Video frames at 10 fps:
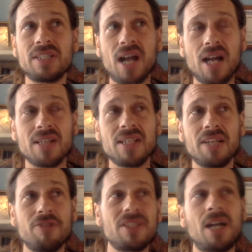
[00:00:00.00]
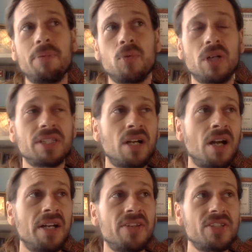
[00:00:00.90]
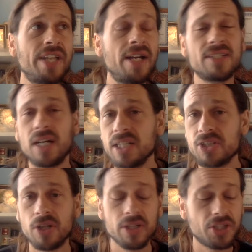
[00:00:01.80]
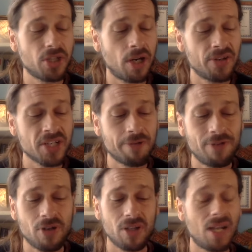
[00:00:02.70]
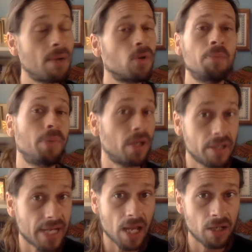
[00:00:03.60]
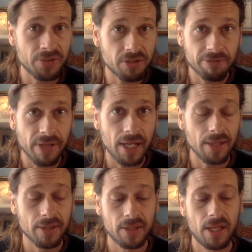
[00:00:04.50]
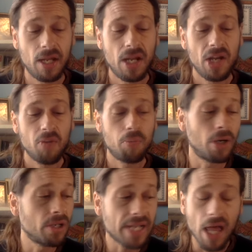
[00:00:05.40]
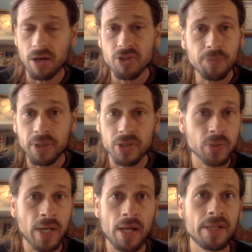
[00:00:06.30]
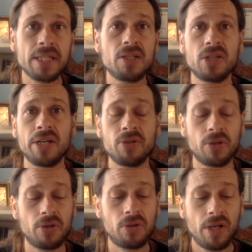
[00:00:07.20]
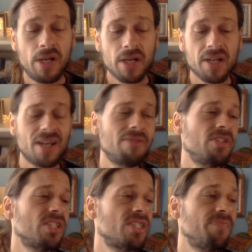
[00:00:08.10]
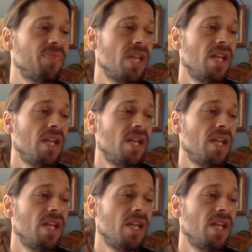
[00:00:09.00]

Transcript: not been worked on and their Saturn's not as strong in the chart, they're going to feel a lot more burned out on their faith, burned out on spirituality in general, kind of just